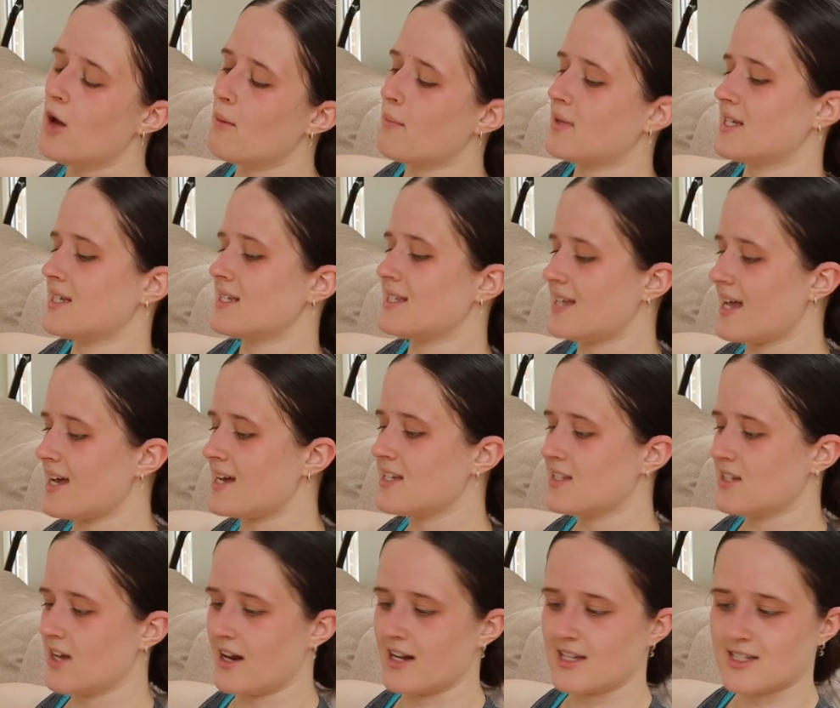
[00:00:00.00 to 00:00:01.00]
But as days
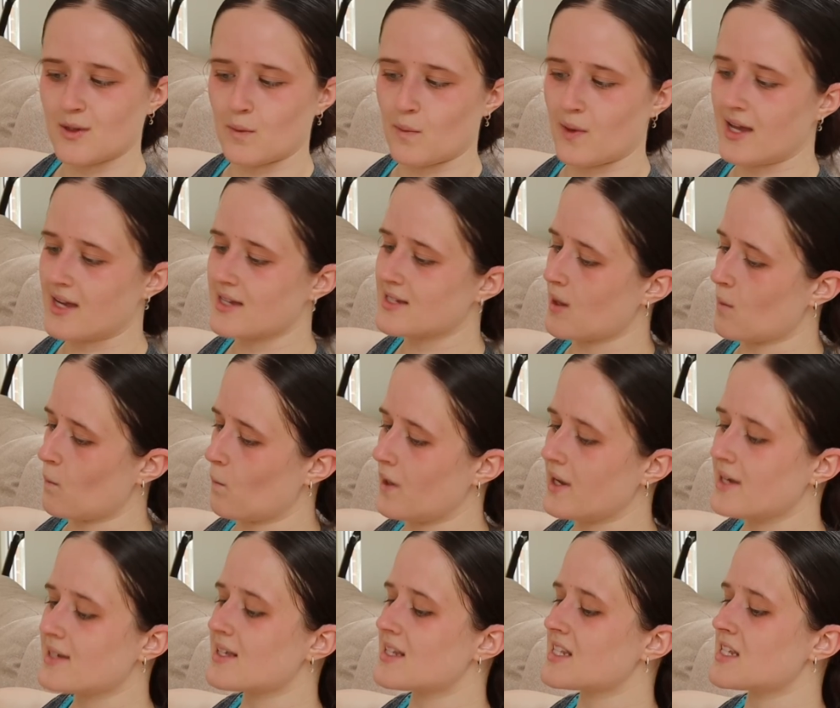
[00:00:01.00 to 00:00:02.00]
turn into weeks and
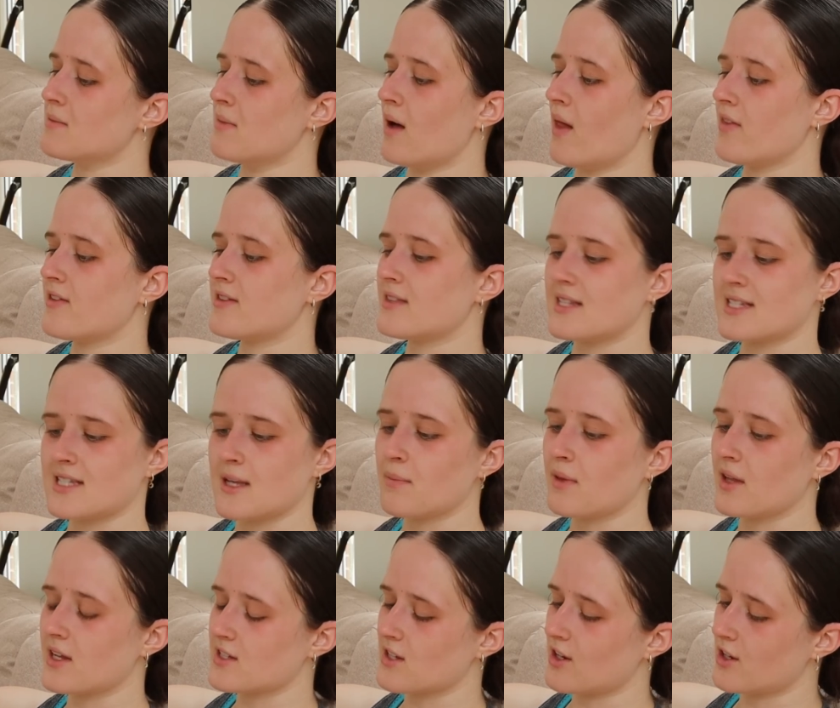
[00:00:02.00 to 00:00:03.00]
weeks into months, the
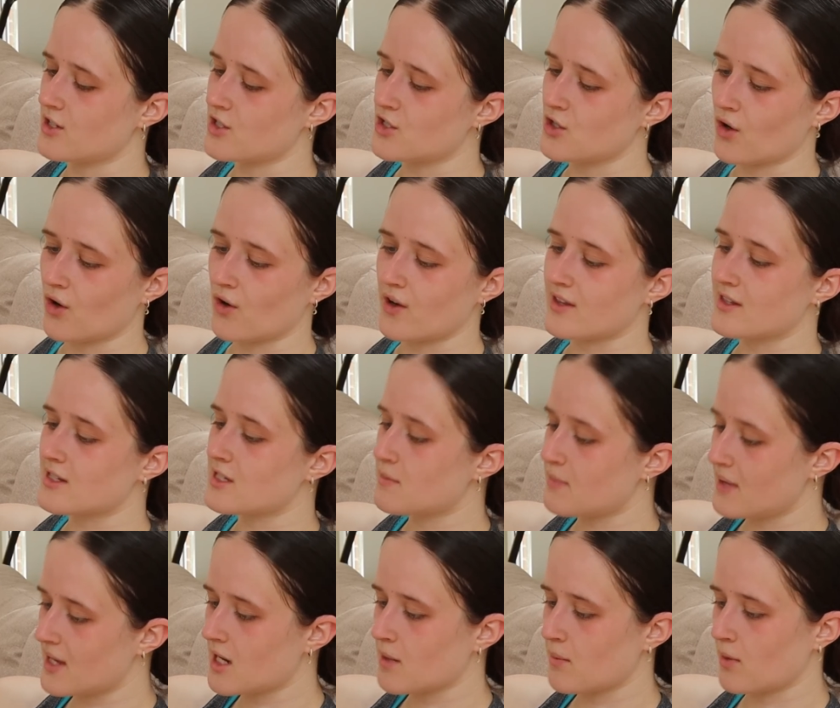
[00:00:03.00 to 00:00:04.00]
siblings endure
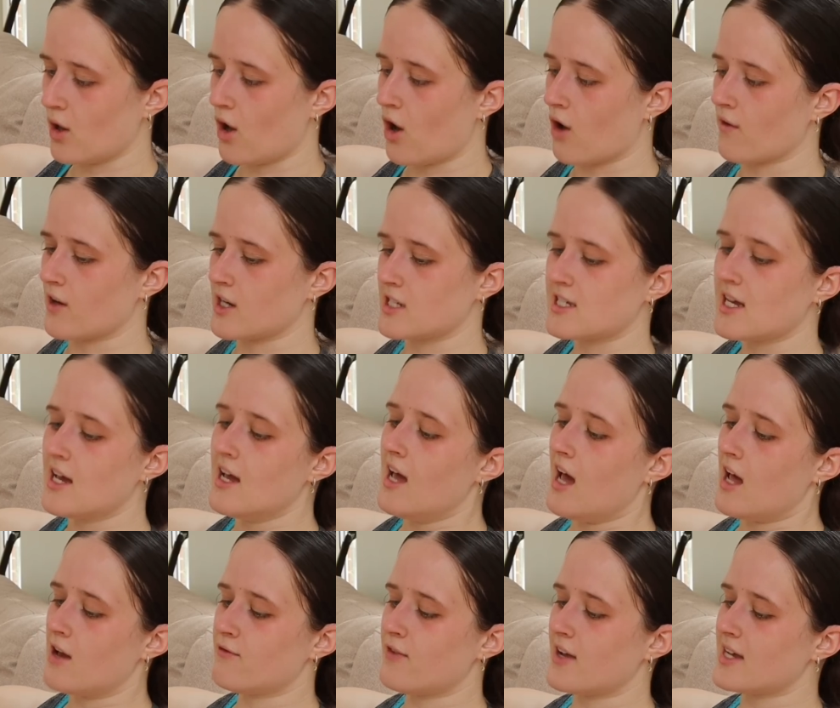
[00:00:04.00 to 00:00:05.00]
unspeakable horrors
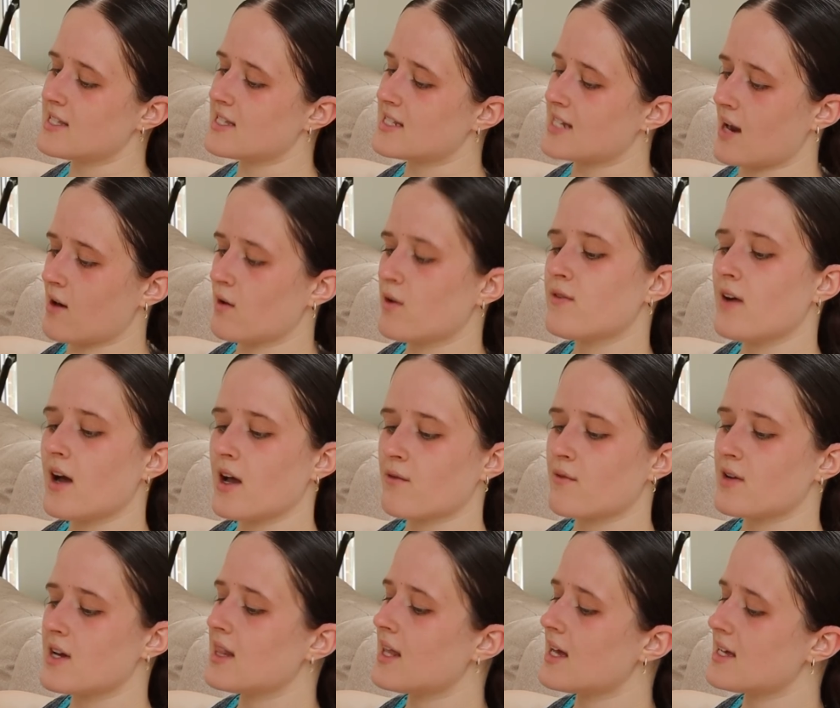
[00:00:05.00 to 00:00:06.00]
and face the terrifying
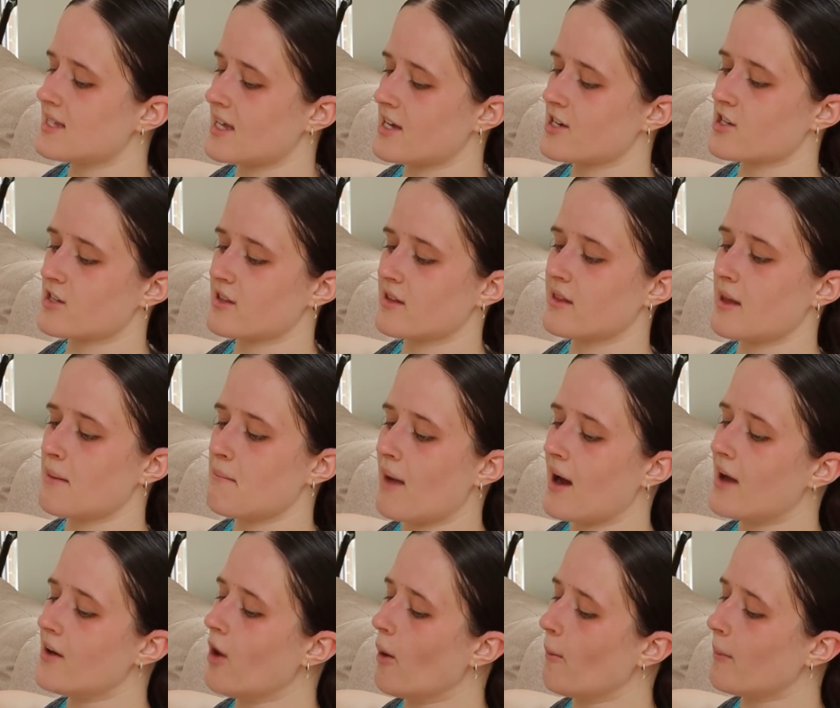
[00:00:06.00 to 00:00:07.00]
realization that they
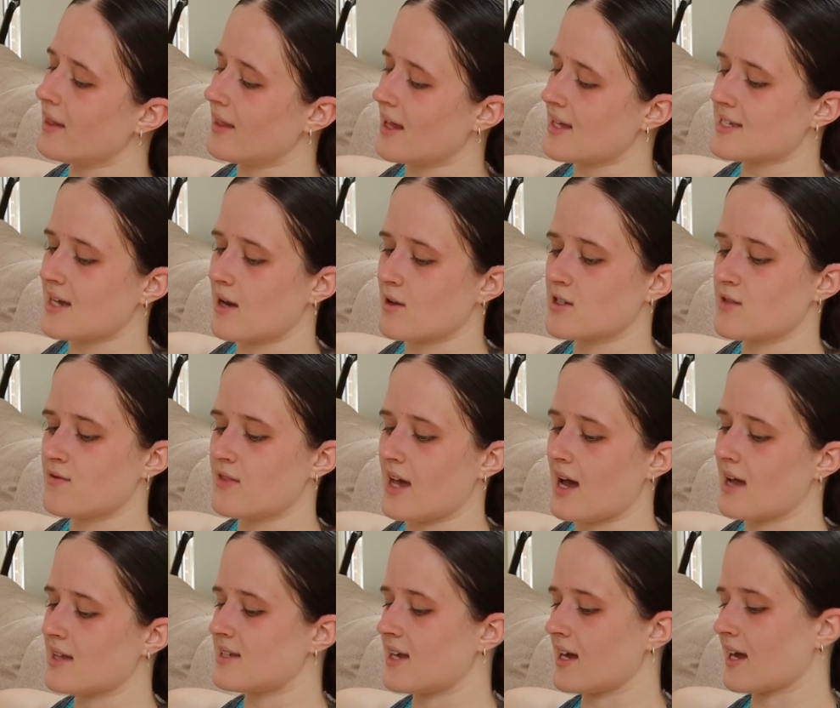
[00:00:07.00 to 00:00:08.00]
might not be let out of the
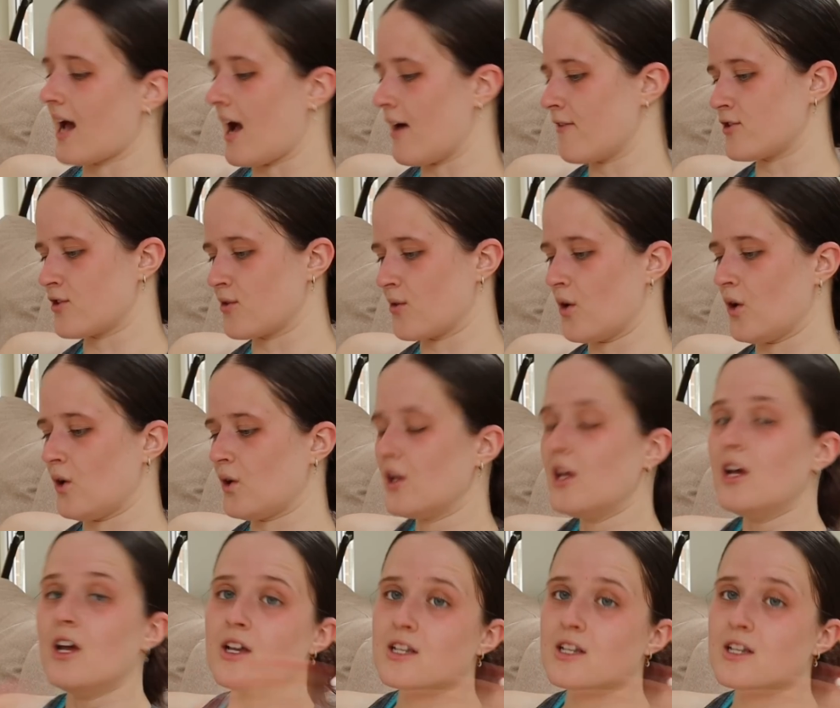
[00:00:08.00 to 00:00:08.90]
attic after all.